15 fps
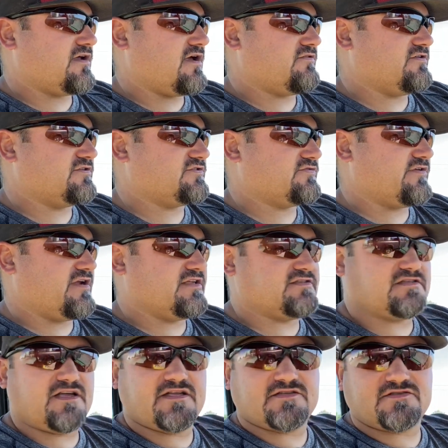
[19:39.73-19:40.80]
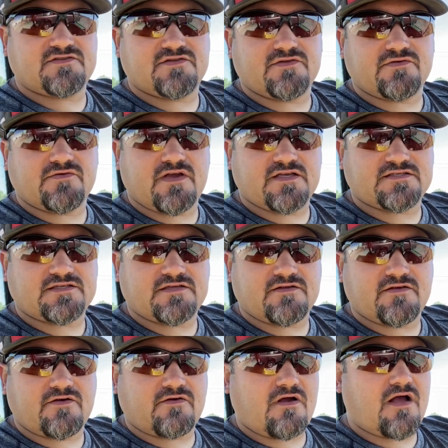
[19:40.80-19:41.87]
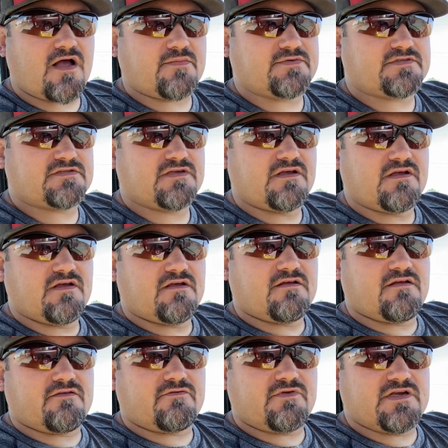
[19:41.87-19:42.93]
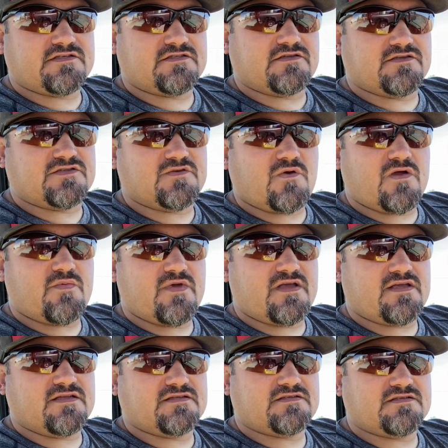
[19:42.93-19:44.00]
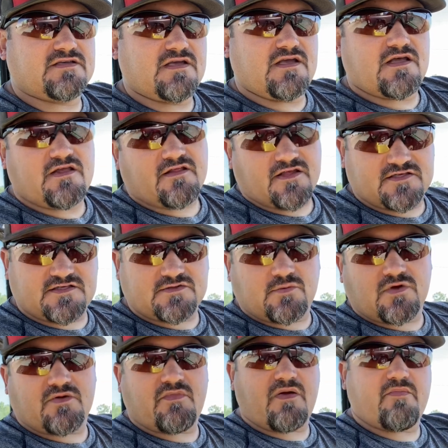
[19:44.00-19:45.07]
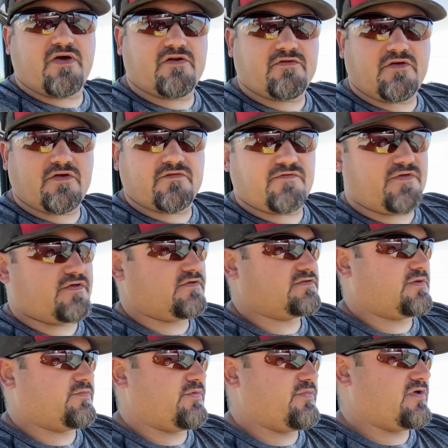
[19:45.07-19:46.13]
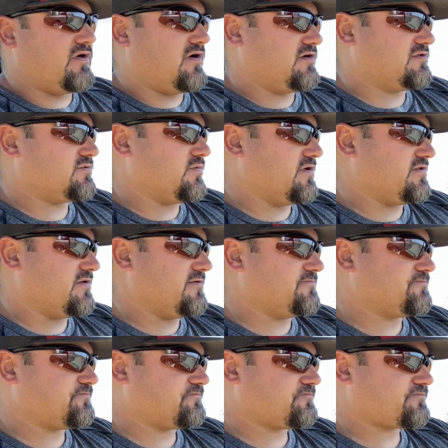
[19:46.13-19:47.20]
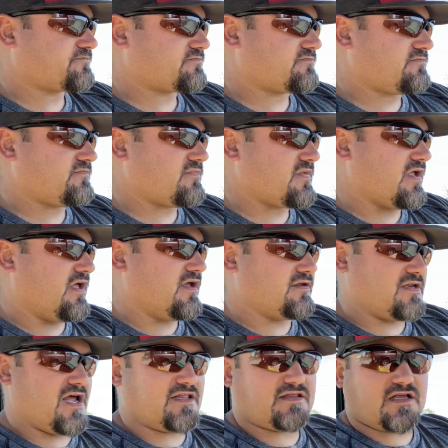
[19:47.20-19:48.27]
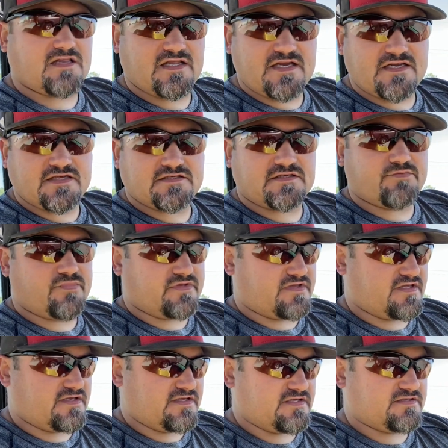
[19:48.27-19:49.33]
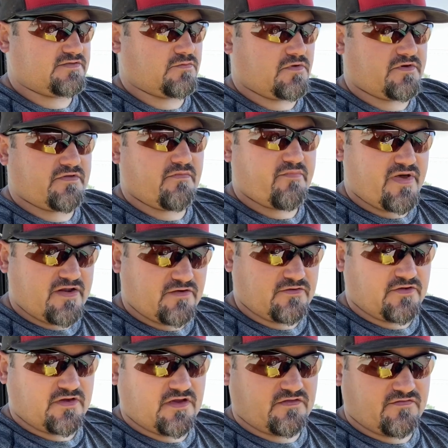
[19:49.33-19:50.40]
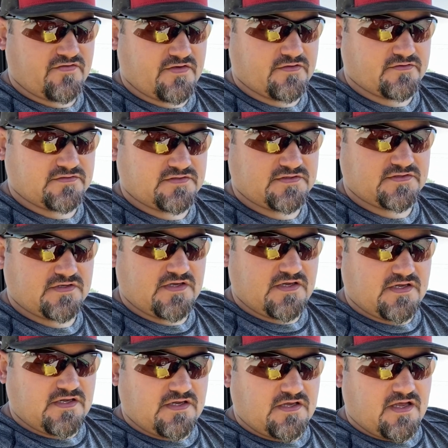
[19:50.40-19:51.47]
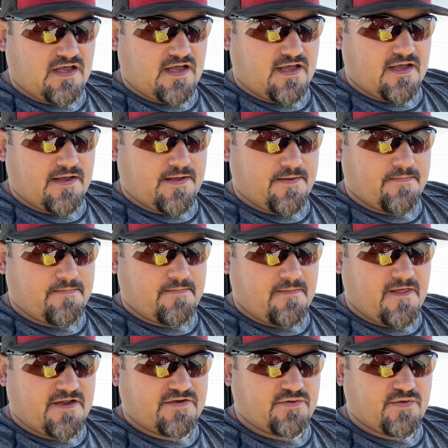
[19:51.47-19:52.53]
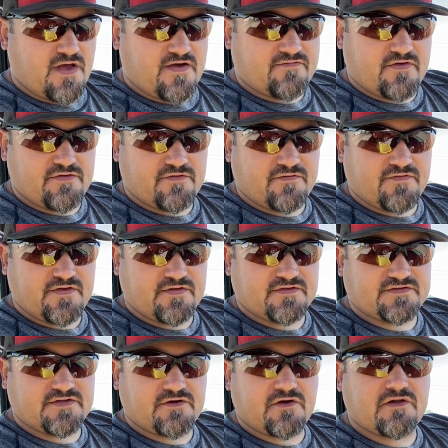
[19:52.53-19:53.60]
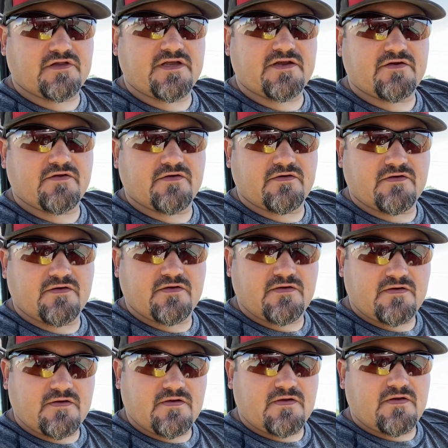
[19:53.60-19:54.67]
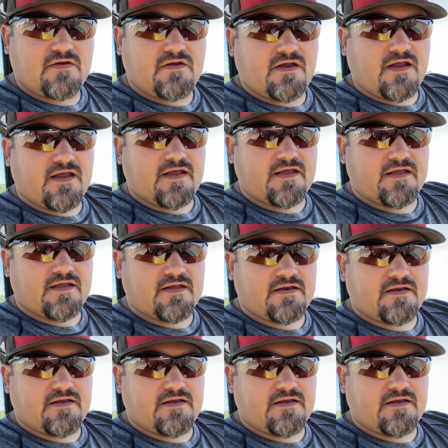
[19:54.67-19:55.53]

translates to the rest of the crops and the rest of the soybeans. This is one of my better looking fields, I'm going to be honest with you. Not the cleanest, but that is one of the better looking fields. I do have other fields that are cleaner and